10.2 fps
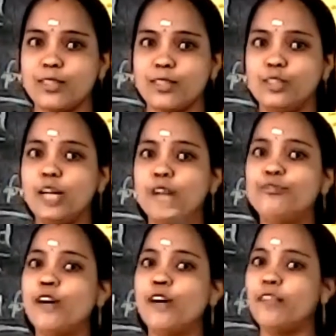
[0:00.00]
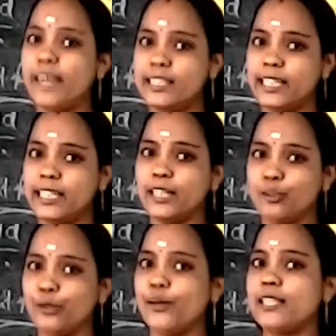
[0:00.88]
Don't for waiting. Do
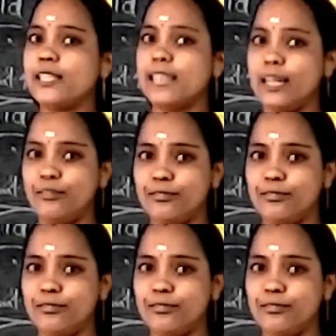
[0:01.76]
yourself.